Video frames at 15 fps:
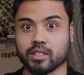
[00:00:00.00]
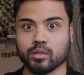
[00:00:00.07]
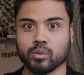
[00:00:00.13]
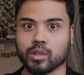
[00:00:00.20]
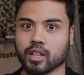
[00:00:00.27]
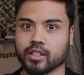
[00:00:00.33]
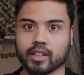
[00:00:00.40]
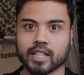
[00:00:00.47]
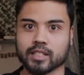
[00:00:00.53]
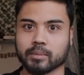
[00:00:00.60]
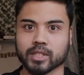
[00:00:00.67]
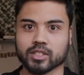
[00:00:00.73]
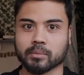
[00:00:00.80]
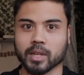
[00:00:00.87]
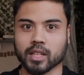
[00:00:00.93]
in all other
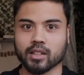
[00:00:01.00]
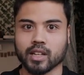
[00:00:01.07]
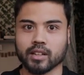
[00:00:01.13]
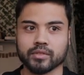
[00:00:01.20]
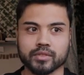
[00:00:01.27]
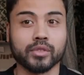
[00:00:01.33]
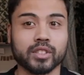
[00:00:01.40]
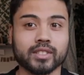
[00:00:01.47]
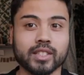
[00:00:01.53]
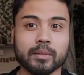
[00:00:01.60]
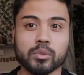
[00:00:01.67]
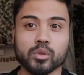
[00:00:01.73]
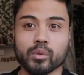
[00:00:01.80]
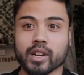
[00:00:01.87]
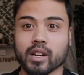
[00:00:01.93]
aspects of my life. For
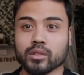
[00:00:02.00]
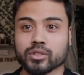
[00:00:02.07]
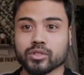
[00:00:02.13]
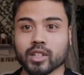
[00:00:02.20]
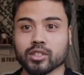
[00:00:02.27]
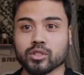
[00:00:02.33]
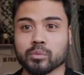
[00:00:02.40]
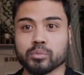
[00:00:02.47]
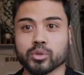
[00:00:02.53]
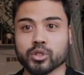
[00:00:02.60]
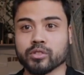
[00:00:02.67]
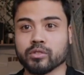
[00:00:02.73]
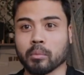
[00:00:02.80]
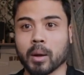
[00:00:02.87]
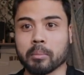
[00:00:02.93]
example, when I was trying to
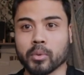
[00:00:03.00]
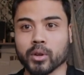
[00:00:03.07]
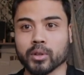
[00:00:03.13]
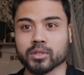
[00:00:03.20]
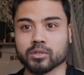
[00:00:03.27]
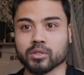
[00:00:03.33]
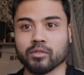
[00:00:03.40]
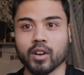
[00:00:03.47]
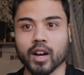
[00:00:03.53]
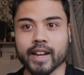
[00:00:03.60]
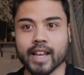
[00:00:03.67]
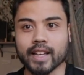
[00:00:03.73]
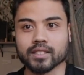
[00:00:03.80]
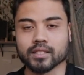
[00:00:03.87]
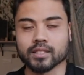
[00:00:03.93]
improve in my personal
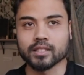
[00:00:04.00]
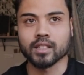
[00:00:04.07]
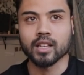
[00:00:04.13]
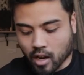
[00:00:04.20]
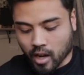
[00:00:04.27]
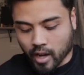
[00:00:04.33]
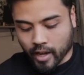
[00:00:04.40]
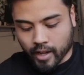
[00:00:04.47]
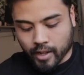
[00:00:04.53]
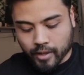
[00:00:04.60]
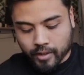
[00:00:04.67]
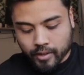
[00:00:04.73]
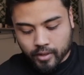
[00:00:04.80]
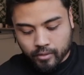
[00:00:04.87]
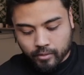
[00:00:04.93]
finances, I
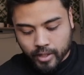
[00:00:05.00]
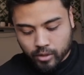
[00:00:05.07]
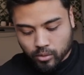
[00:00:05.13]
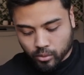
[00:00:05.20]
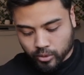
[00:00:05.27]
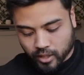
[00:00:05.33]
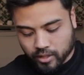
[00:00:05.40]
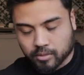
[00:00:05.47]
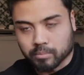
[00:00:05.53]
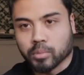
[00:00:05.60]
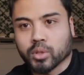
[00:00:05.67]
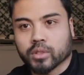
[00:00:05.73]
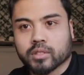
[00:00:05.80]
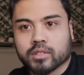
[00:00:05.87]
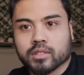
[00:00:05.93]
read all these
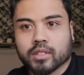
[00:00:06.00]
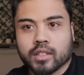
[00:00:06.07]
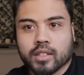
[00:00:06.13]
books.